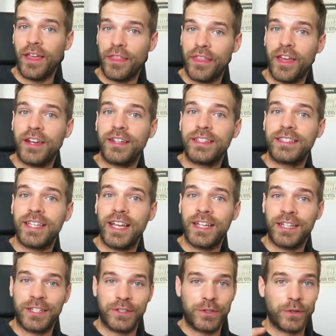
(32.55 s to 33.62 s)
and then
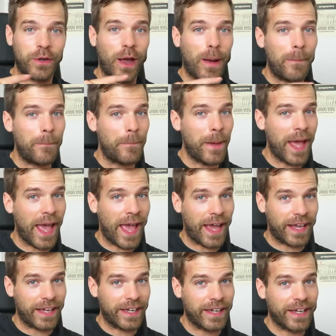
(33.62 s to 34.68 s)
intending to come
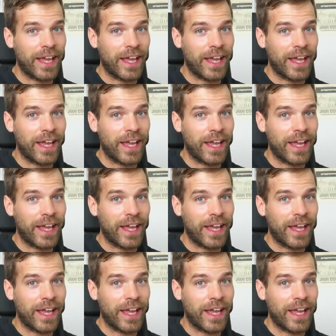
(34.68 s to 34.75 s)
back.